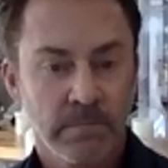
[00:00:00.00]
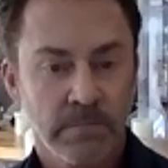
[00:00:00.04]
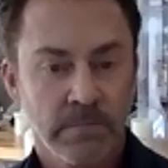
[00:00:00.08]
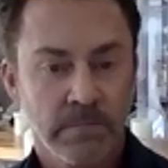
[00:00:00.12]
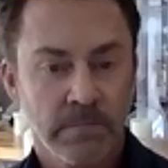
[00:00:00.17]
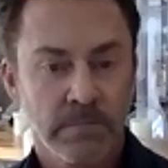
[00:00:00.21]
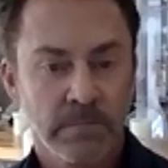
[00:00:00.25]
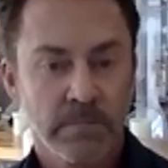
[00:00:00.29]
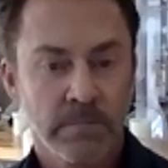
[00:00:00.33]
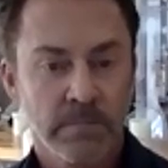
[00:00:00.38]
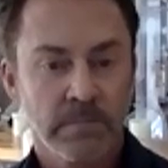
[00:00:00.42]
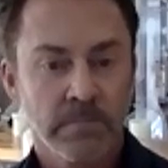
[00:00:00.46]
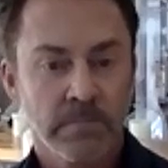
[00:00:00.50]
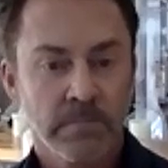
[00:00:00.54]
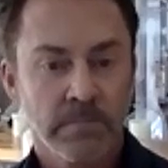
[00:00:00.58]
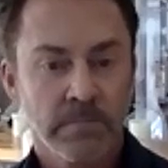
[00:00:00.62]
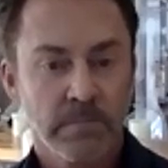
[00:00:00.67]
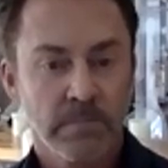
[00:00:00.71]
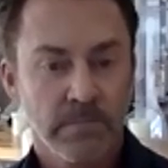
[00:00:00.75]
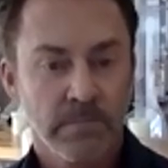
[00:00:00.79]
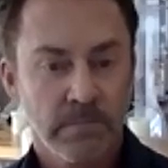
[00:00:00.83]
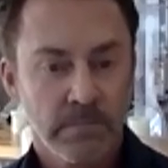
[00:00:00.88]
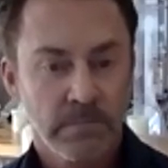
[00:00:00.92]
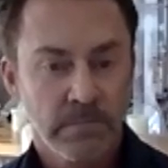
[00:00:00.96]

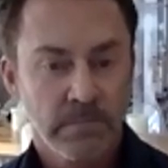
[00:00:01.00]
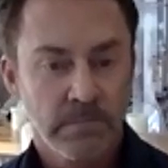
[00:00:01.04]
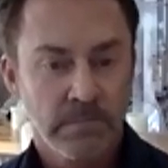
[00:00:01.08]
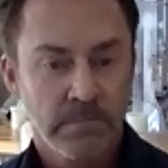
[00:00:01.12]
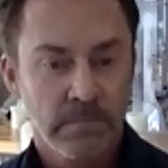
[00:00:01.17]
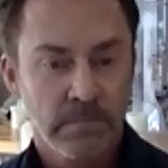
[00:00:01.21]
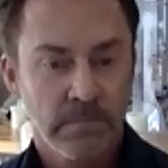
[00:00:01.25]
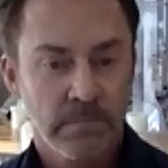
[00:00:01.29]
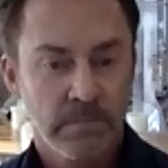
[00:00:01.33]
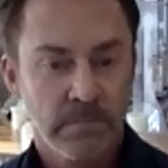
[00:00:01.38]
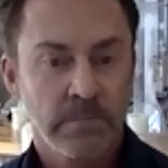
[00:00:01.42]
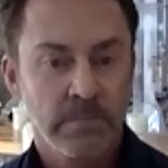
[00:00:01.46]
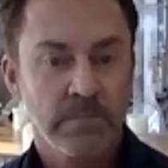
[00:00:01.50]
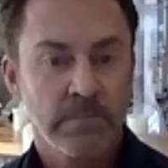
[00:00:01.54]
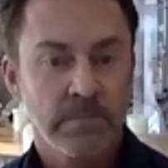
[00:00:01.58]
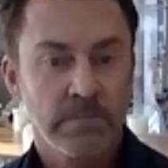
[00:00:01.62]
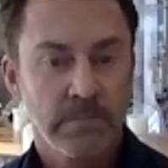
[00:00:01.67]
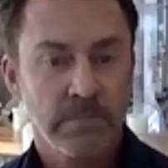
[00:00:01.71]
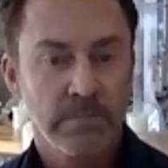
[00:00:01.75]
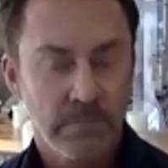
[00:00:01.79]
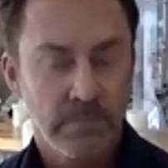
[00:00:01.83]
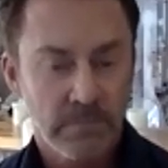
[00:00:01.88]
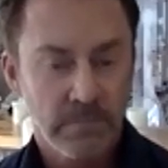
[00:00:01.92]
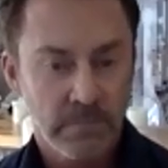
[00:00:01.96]

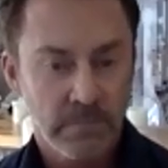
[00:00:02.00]
(silent)